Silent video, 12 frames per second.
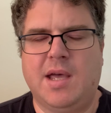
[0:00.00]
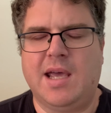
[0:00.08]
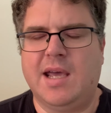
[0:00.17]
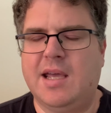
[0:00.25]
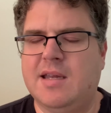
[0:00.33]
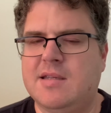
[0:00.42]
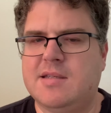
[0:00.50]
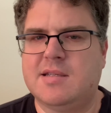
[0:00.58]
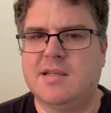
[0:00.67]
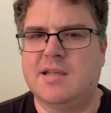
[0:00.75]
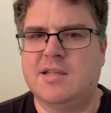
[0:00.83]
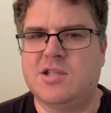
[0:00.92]
and
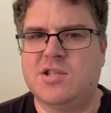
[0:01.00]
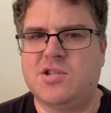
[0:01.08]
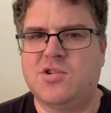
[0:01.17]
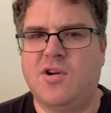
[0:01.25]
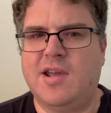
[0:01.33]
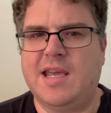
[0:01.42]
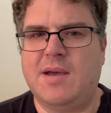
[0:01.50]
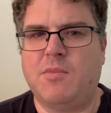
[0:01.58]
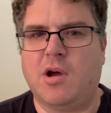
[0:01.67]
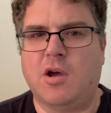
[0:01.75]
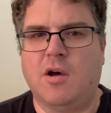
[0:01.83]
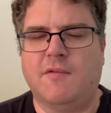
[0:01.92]
just try and get my
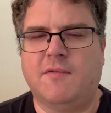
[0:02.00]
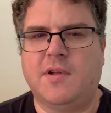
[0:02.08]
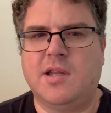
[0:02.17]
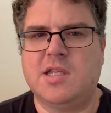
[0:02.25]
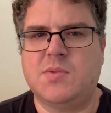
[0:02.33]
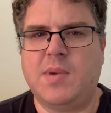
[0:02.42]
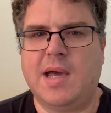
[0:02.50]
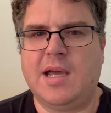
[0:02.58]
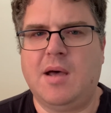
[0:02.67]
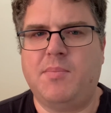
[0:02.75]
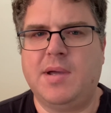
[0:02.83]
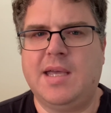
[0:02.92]
confidence back
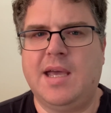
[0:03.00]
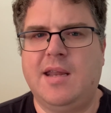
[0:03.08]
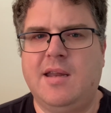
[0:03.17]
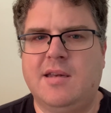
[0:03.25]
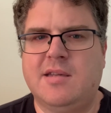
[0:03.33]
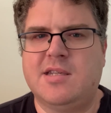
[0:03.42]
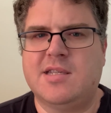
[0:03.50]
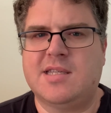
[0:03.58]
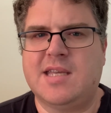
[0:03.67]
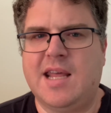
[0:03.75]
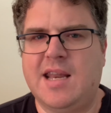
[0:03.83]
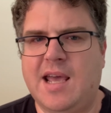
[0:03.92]
up again and just
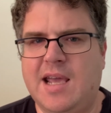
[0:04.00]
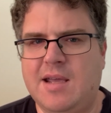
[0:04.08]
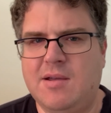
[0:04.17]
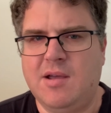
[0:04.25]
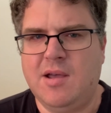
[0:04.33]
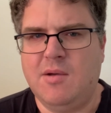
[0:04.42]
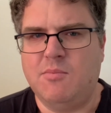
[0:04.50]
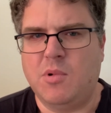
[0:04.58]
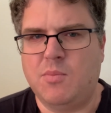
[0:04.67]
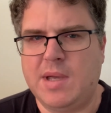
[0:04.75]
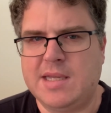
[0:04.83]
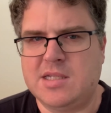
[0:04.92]
get a
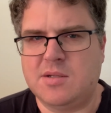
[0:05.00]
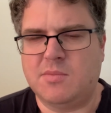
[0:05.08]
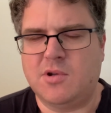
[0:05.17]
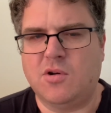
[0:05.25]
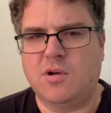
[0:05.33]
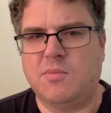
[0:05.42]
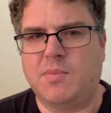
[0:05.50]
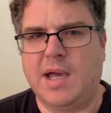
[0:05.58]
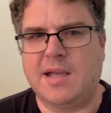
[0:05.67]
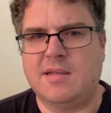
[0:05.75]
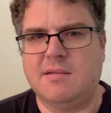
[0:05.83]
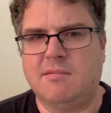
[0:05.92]
momentum going back
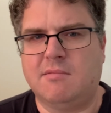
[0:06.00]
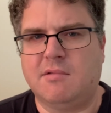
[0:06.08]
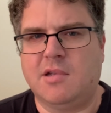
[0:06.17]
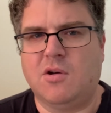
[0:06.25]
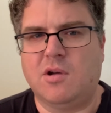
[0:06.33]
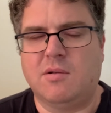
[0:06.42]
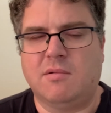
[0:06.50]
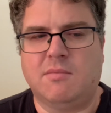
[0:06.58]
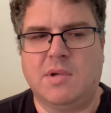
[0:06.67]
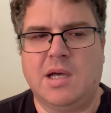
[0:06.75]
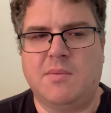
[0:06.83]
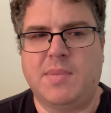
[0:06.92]
going
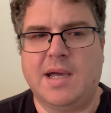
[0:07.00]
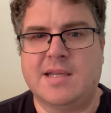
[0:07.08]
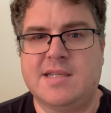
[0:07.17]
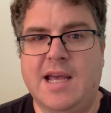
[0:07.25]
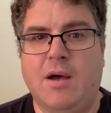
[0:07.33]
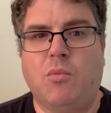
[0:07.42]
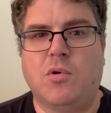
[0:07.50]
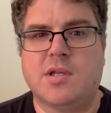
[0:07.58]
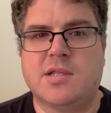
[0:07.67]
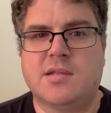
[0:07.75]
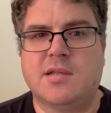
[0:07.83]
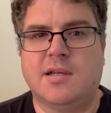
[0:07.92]
uh, back
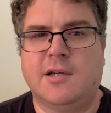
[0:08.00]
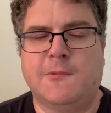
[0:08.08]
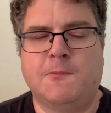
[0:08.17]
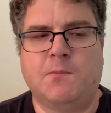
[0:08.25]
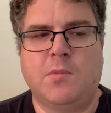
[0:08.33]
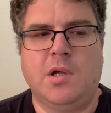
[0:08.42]
downwards. Um,